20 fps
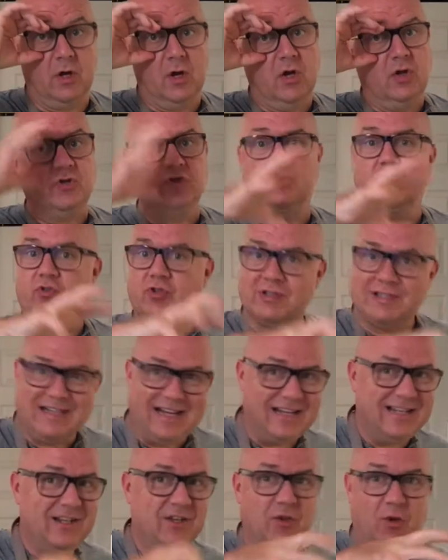So just
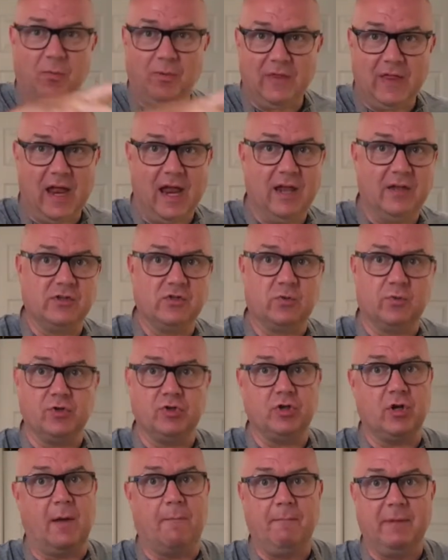getting in there with the hand, squishing
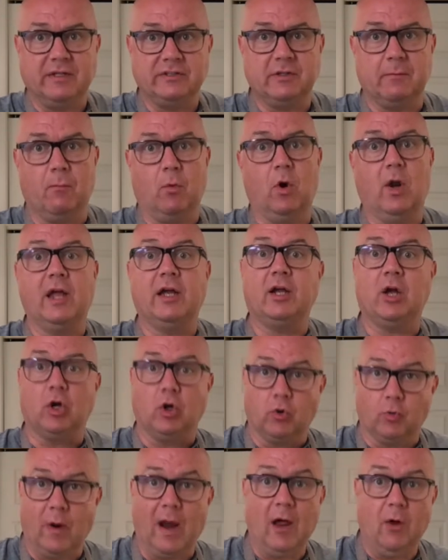it up, makes it more like a
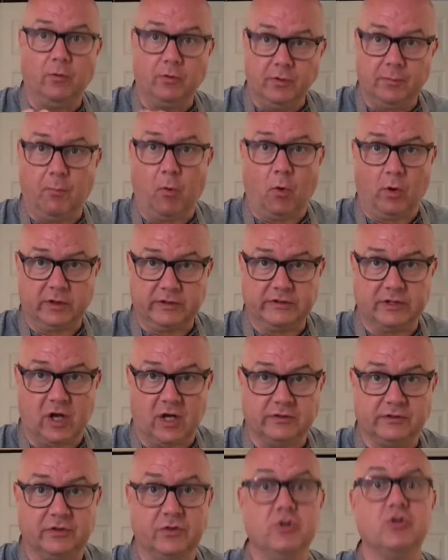ground pork
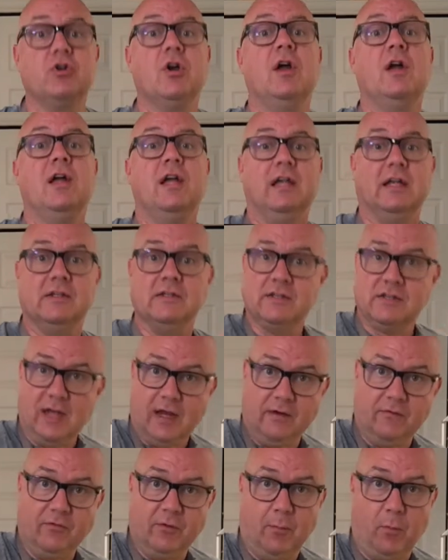sausage instead
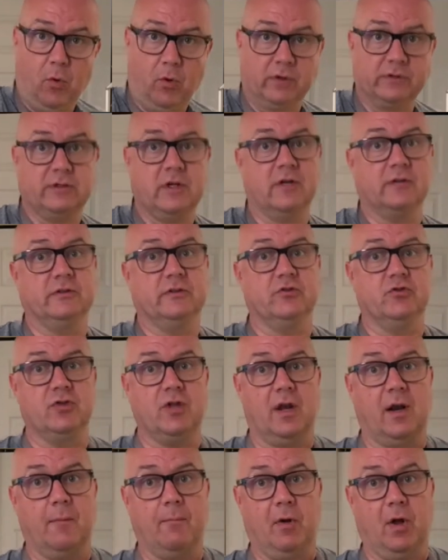of the pork sausage that
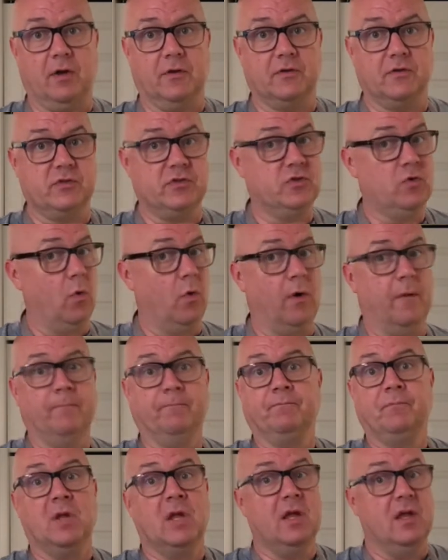I bought at the store.
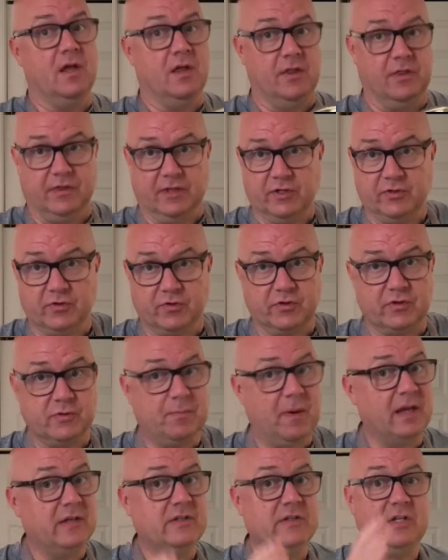These are
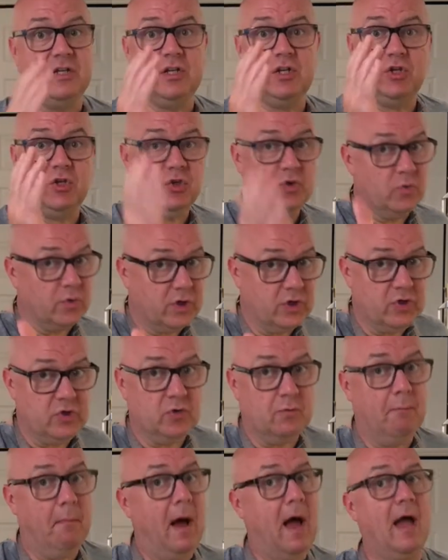spicy. You can do
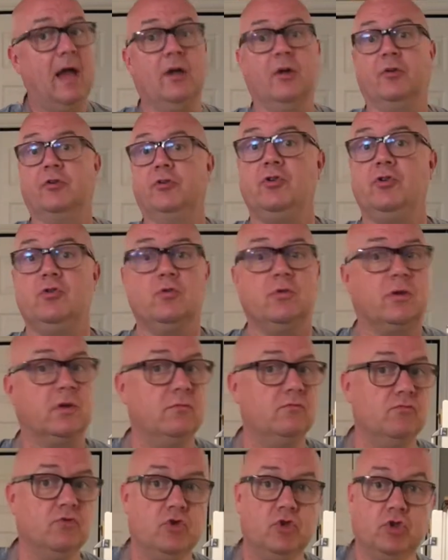mild.
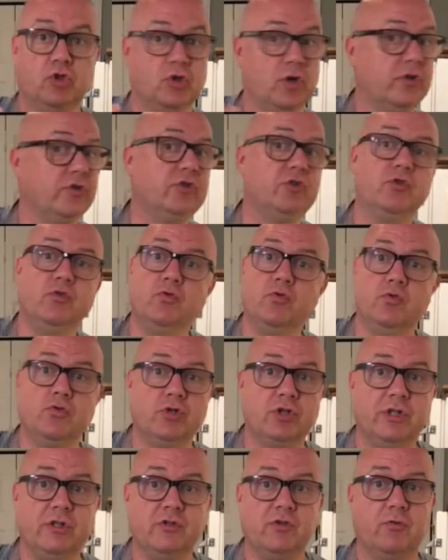can just do
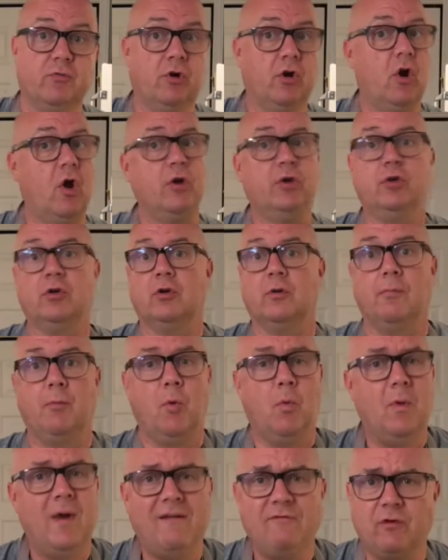cheese and ricotta. You can put
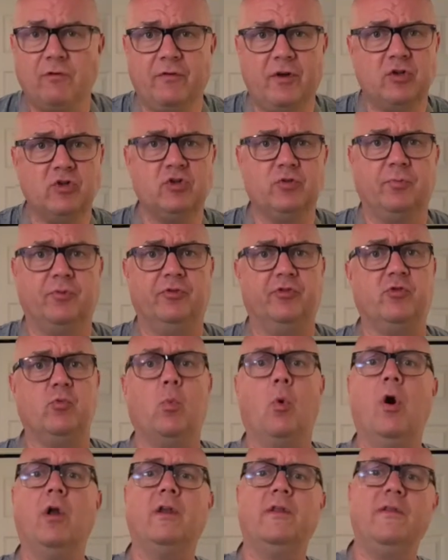whatever vegetables you
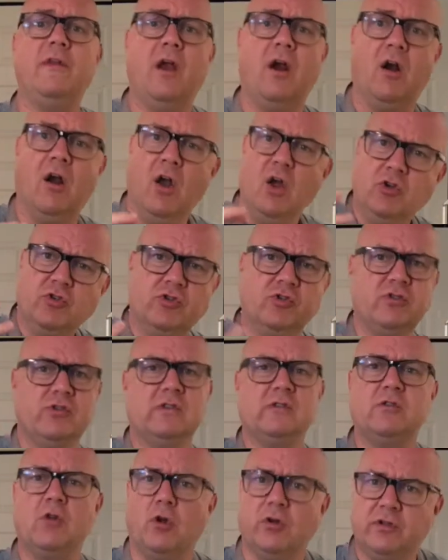want in there, just
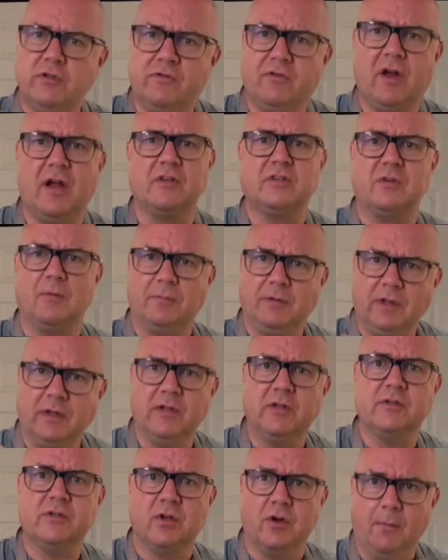as long as you've got something
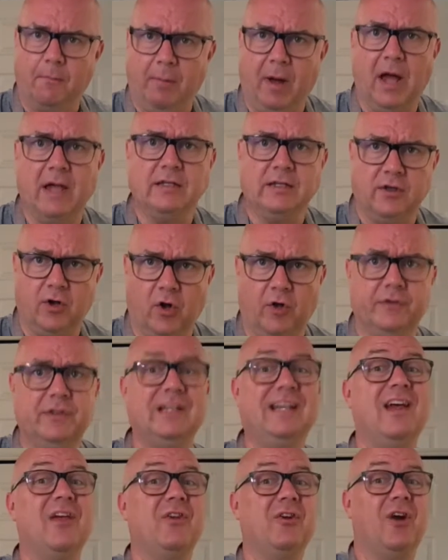that's going to bind it all
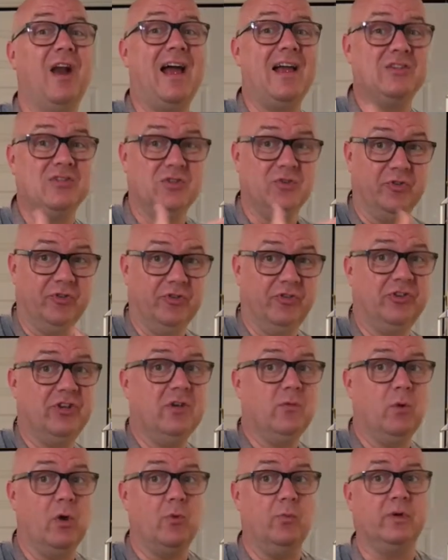together, as you'll see
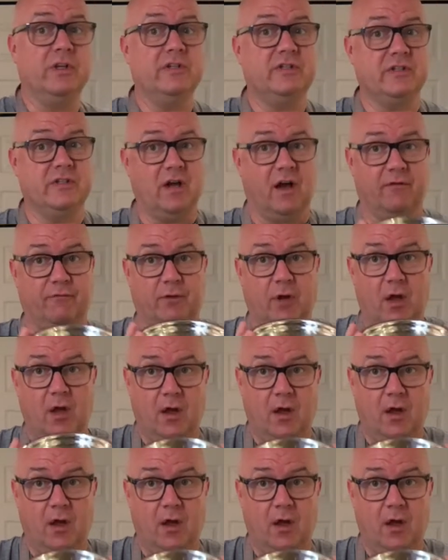when we stuff.